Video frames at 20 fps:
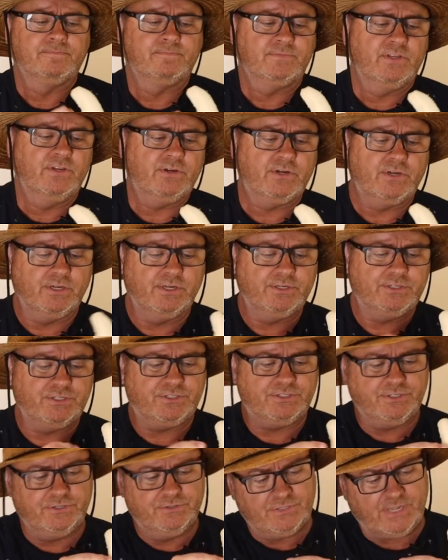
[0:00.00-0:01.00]
you could
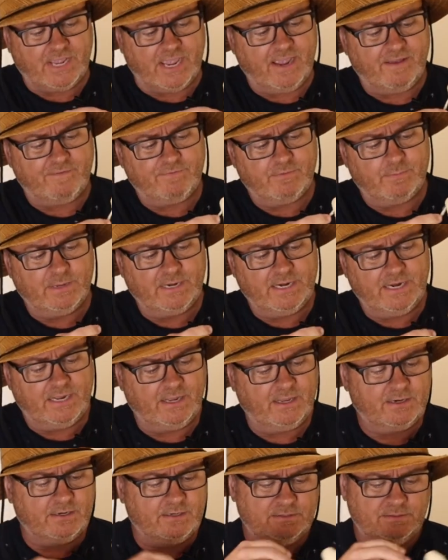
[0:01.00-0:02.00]
just use 1/2 a
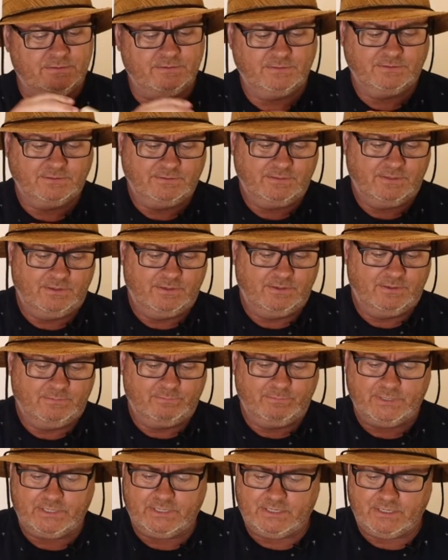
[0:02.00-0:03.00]
banana,
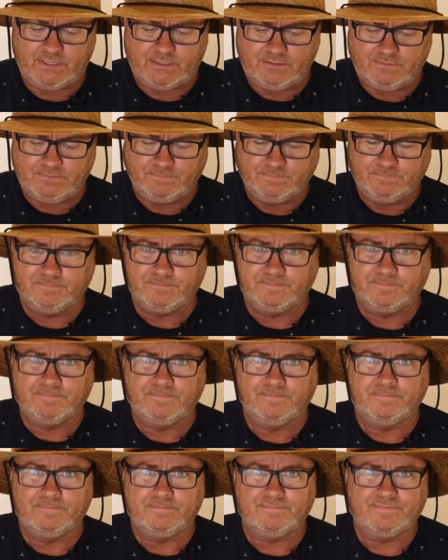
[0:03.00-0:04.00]
but
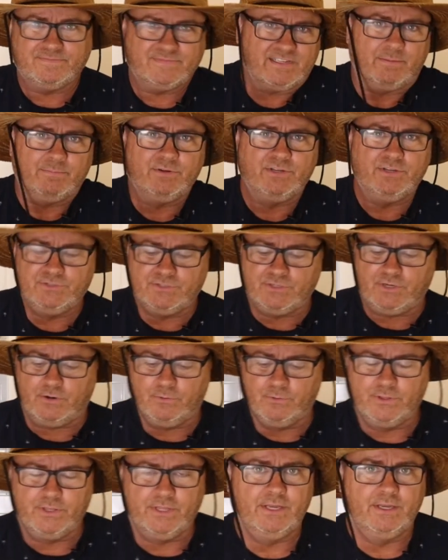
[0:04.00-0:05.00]
I'm going to use the
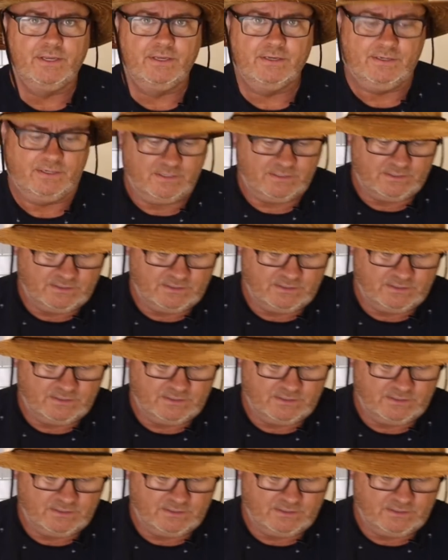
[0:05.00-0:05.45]
whole thing. It's